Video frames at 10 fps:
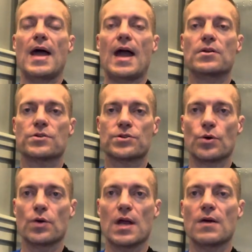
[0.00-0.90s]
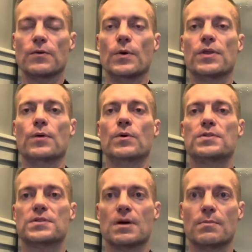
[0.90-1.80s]
And you're so careful with it when
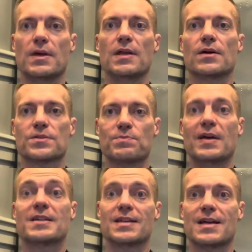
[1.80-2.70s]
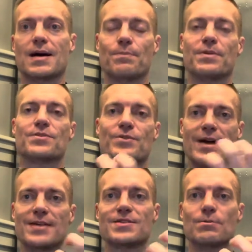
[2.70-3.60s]
somebody else picks it up and
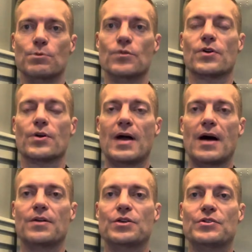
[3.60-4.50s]
tries to move it around,